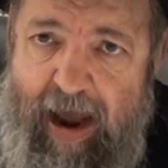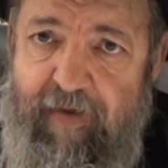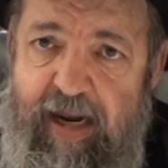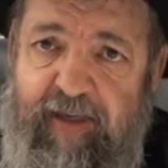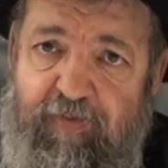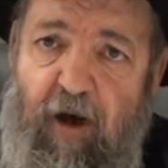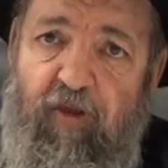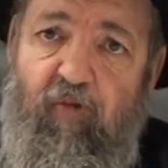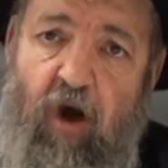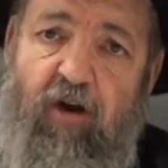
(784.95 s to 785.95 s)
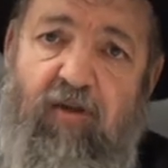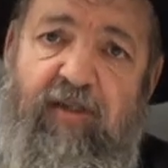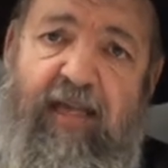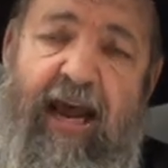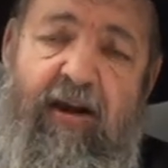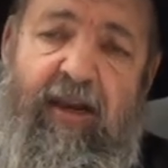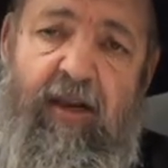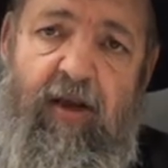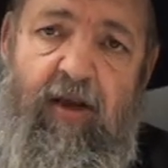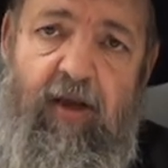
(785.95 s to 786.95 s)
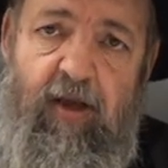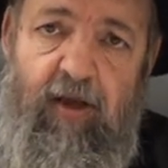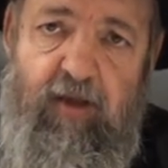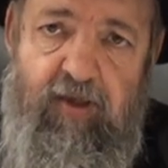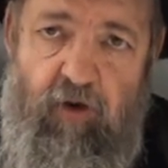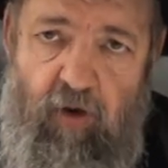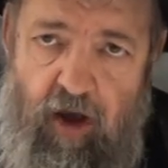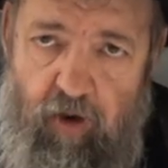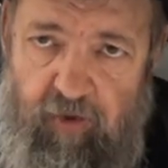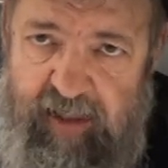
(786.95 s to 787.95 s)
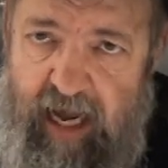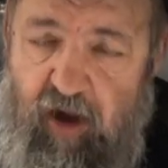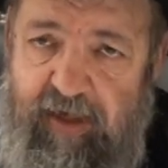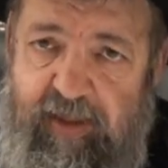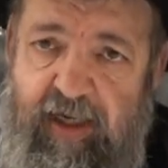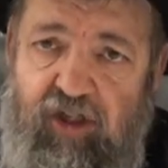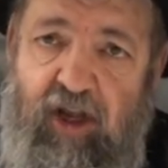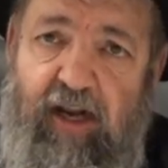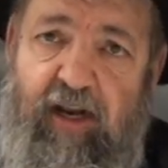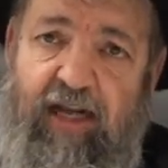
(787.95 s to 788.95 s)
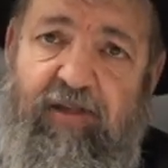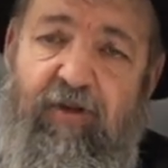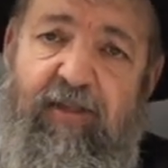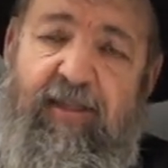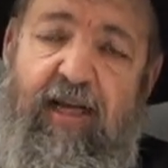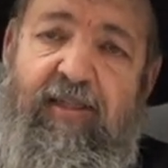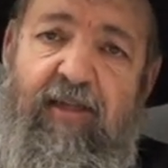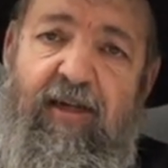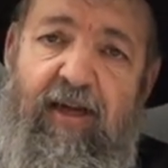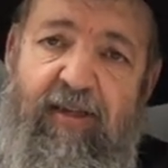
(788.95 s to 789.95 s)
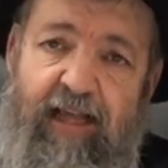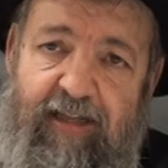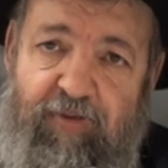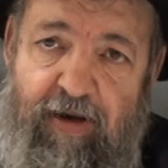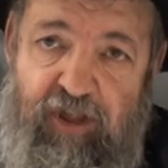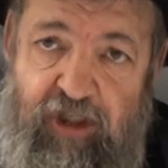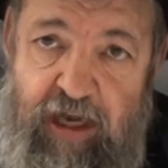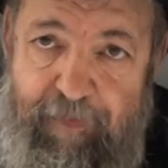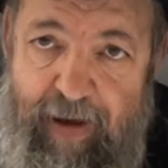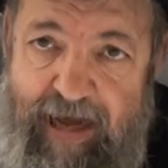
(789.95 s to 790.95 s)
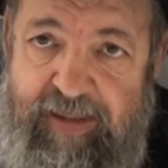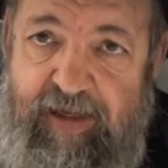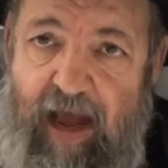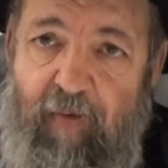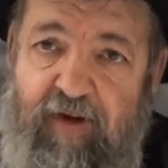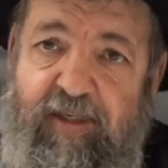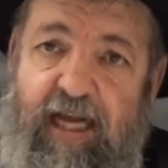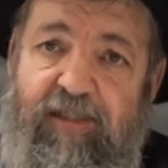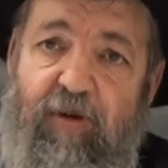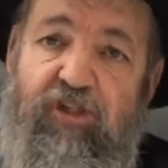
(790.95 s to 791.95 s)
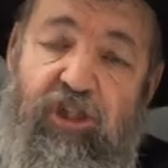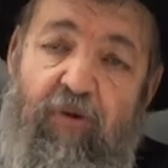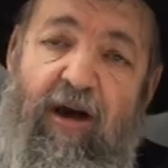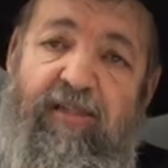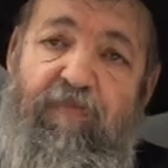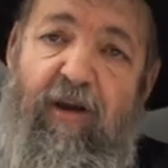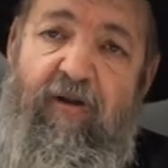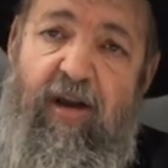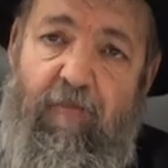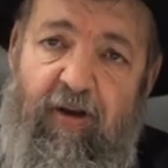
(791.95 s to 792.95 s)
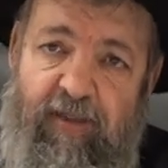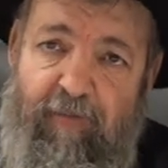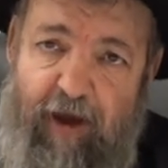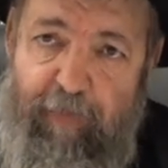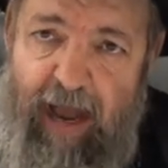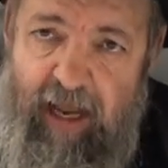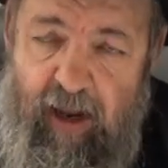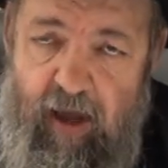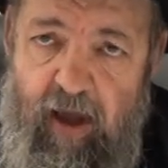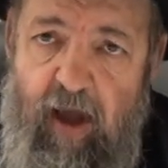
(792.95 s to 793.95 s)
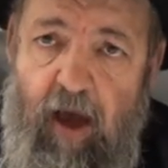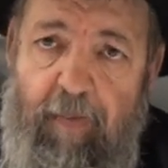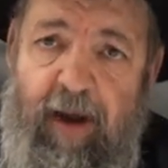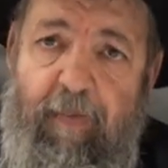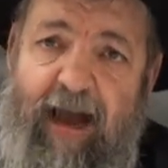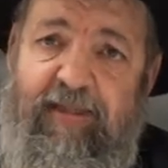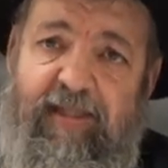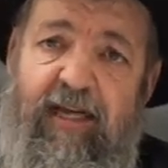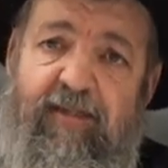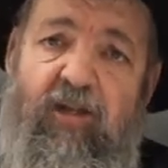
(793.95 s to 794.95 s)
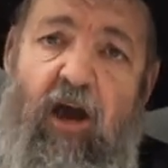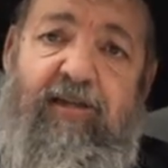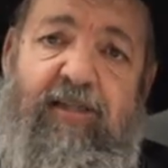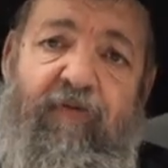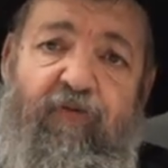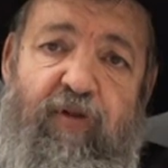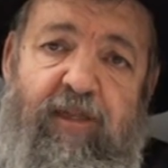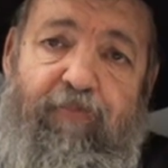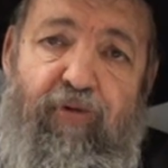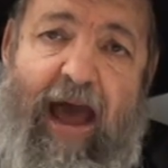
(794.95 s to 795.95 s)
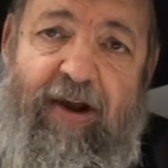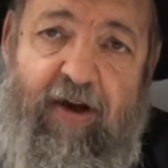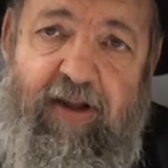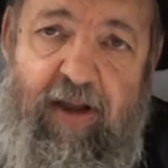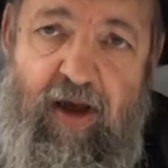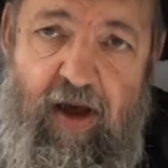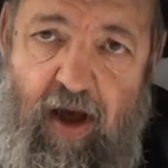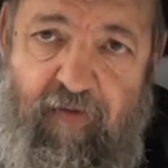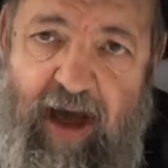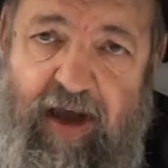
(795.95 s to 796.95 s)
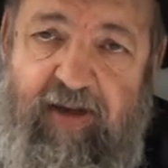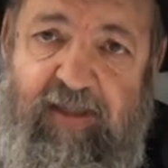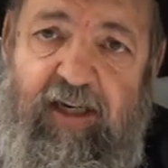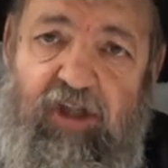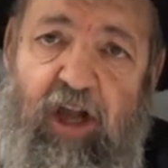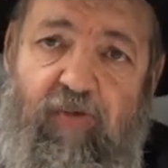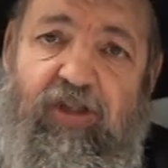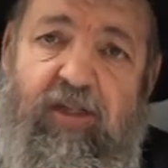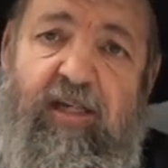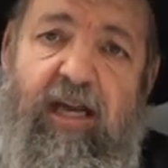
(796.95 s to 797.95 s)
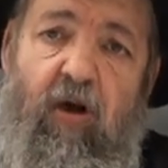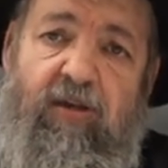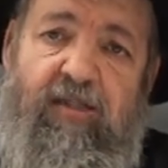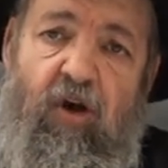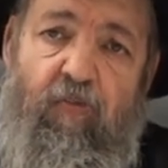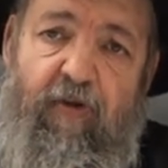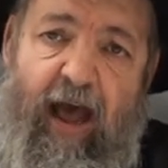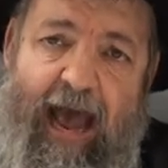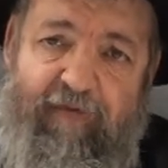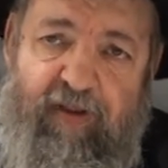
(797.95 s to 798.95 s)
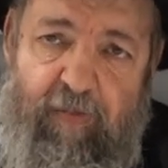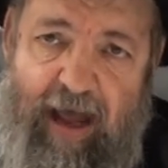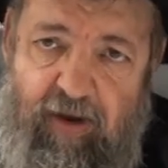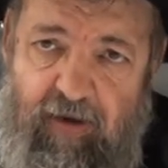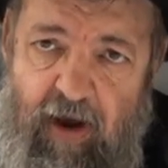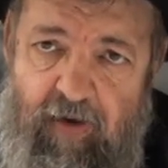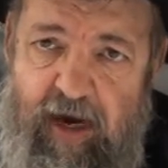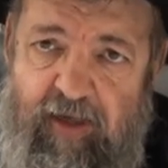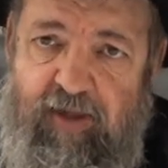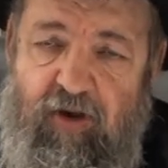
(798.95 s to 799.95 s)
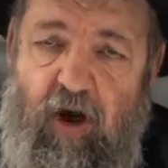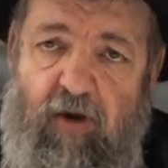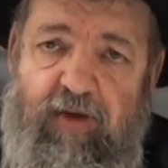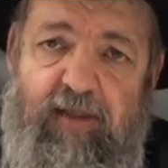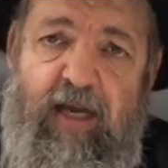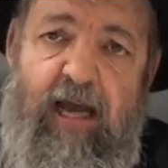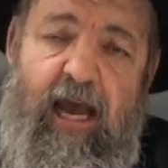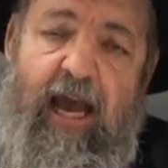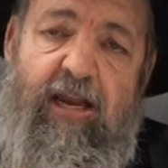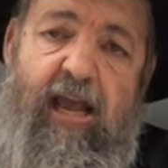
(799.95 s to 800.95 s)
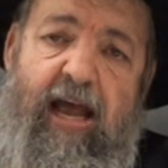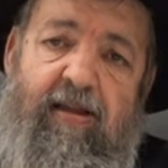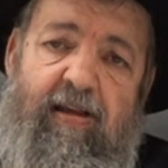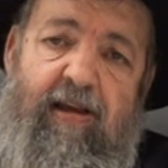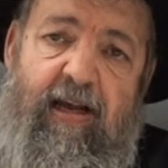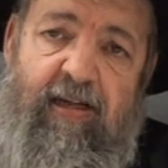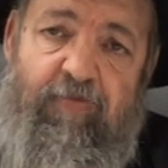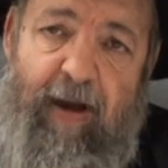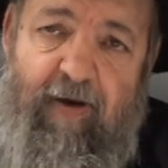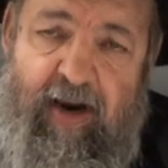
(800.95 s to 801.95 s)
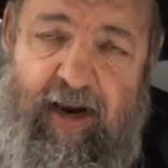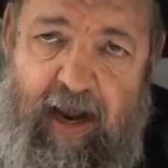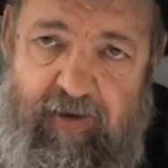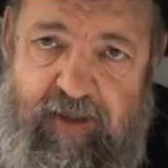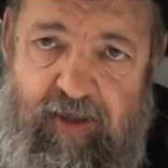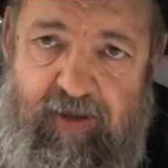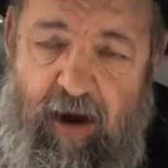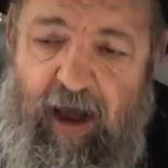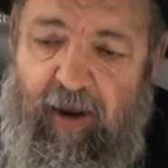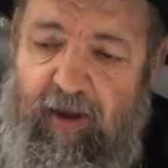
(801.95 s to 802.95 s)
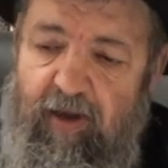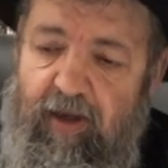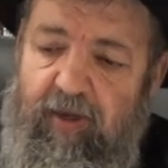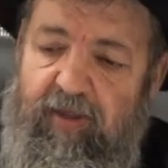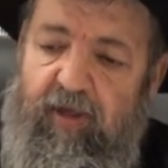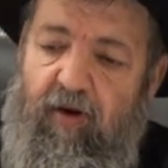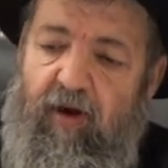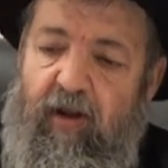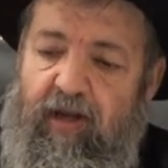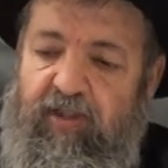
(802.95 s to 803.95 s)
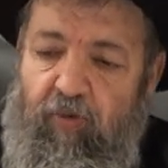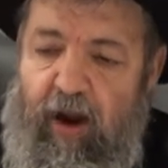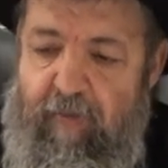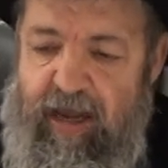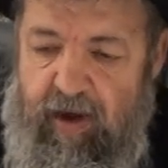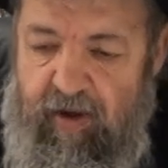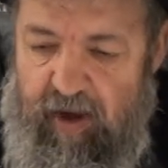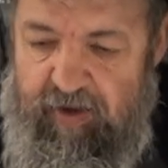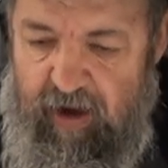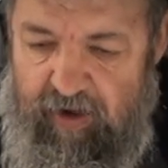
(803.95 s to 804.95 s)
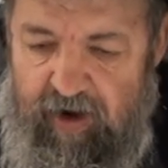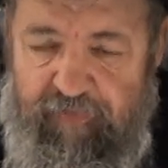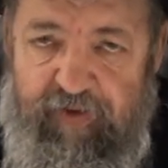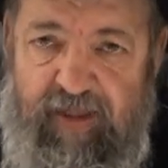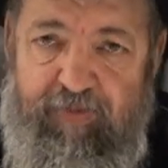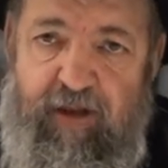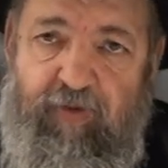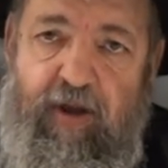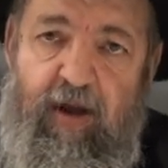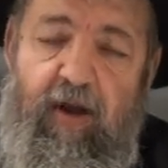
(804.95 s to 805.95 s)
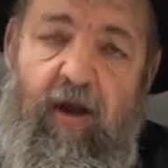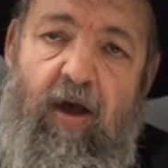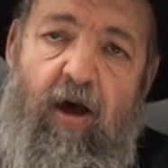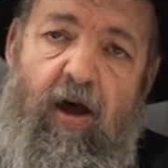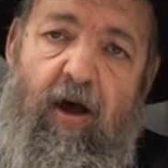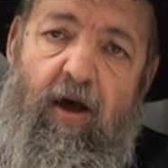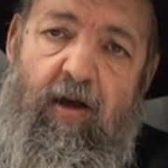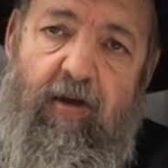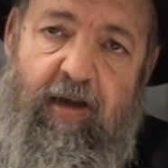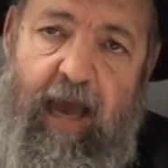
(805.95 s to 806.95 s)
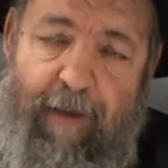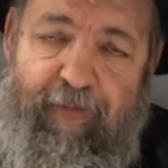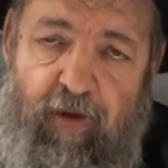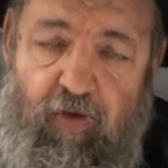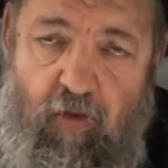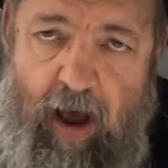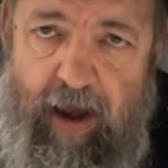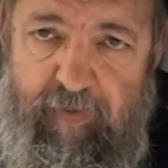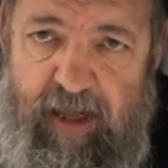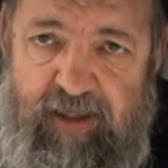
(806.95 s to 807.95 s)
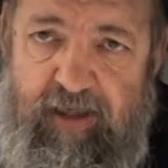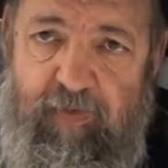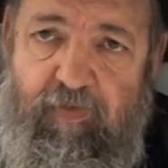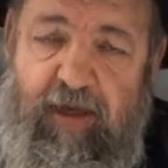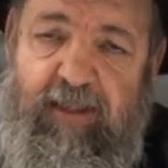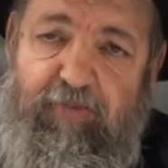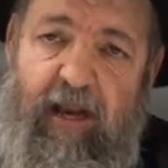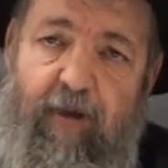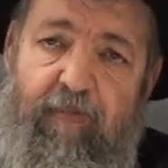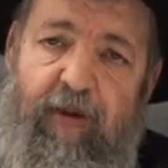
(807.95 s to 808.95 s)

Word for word: married his mother Rachel second, so Rachel was Achayis Ishtay. That's what it says. That's why she passed. That that's why she wasn't buried in the Marzabach Pela. But mice is Yosef was a product of Achas Ishtar, which is an, also after Matan Torah and Issacharus, and yet he's buried in Eretz Israel. So unless you want to make a, a, a difference between uh, capital crime that's Misa